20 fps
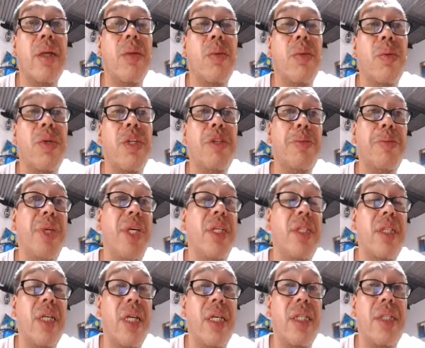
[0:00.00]
which means
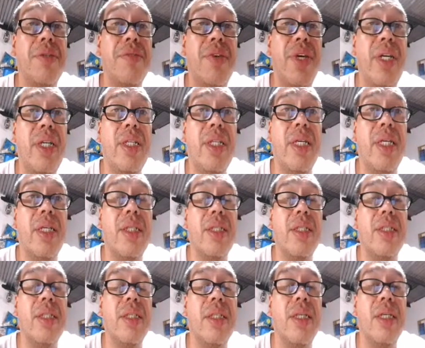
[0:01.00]
that its
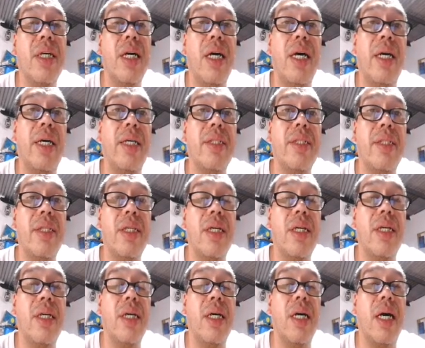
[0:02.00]
vertex has
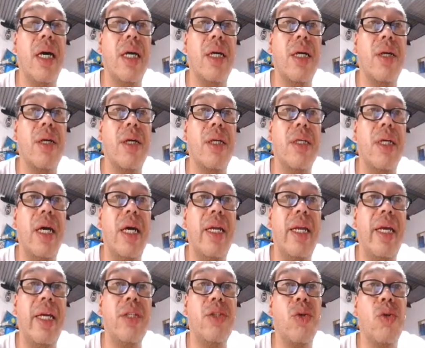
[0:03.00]
an
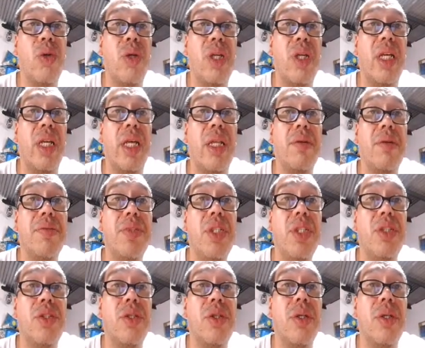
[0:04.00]
x-coordinate of
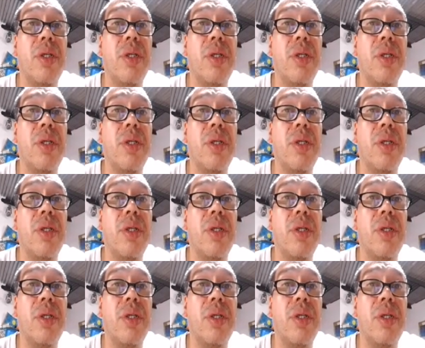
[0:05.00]
0.